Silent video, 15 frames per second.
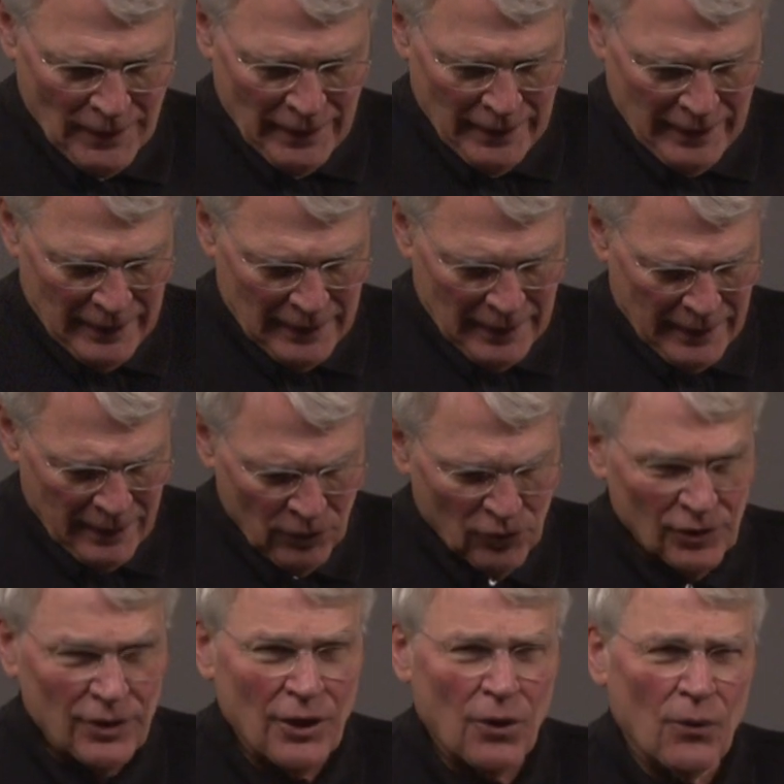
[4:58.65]
And I don't
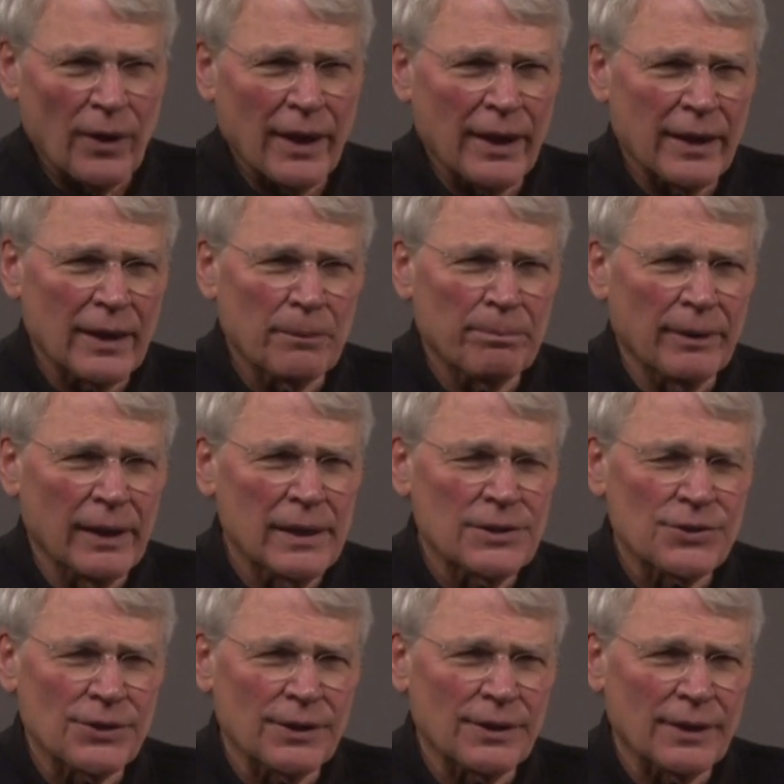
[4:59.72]
know any place
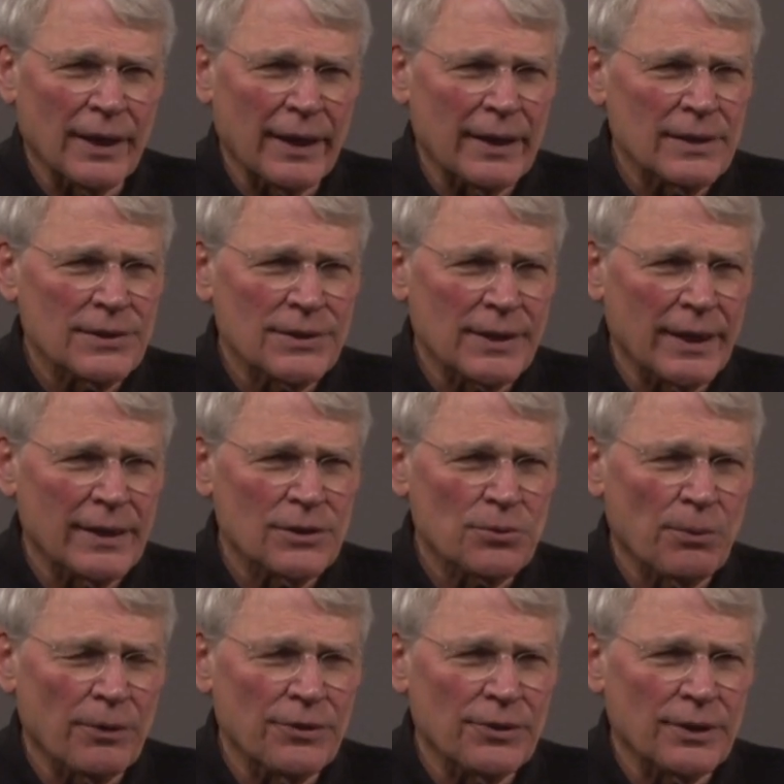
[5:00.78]
in the United States
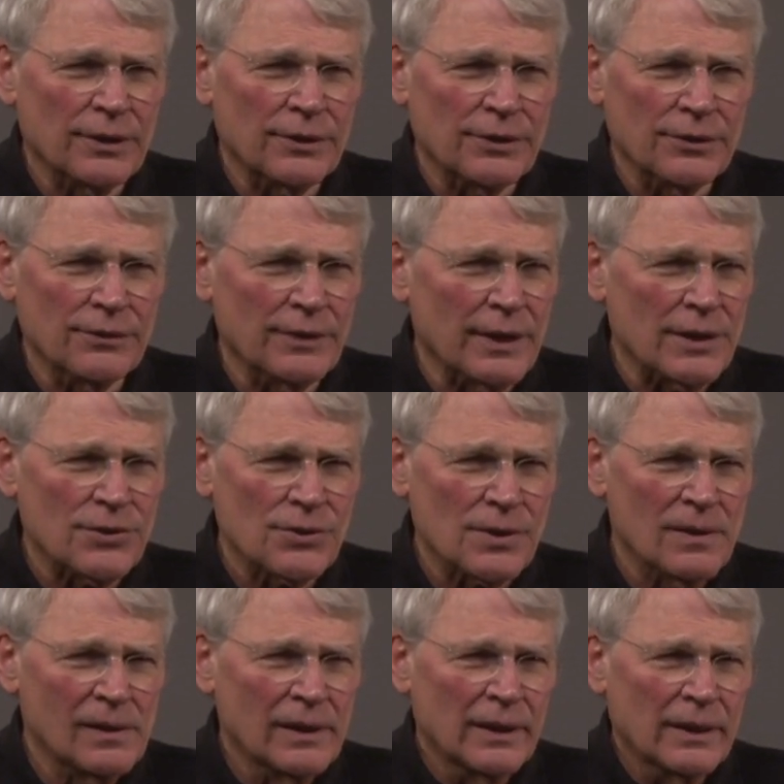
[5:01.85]
where you can do this.
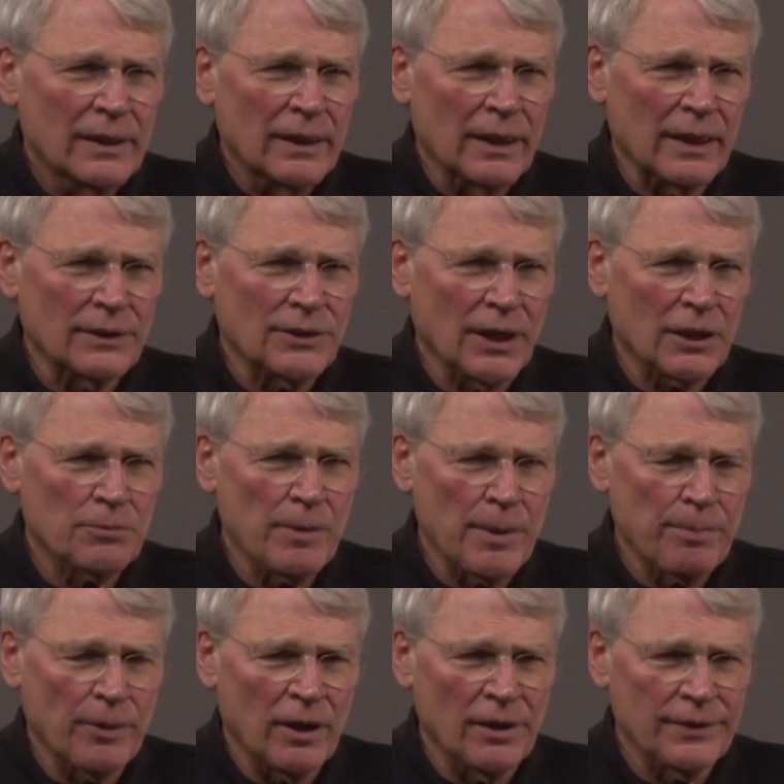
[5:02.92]
And I talk to
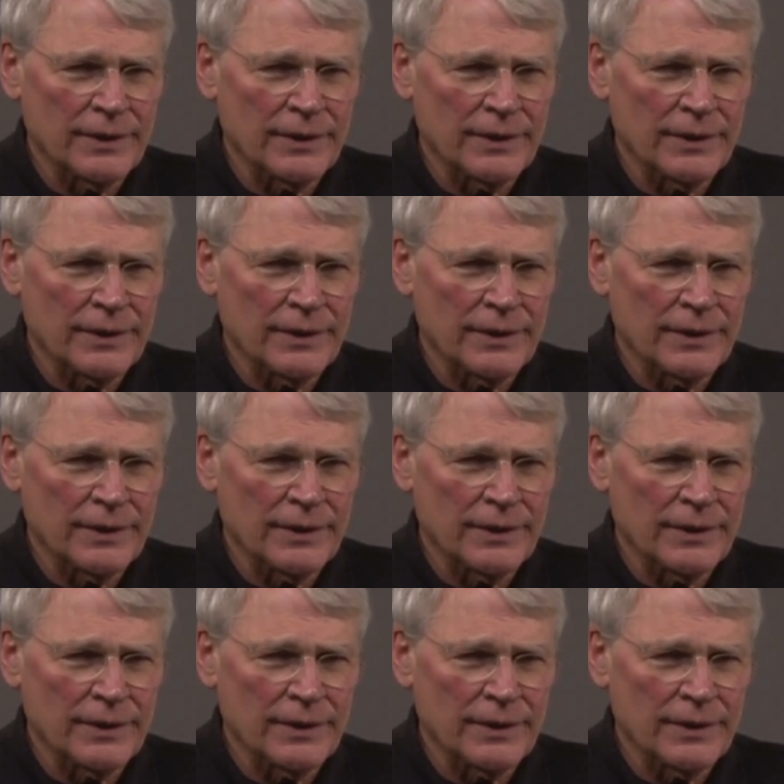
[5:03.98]
people all the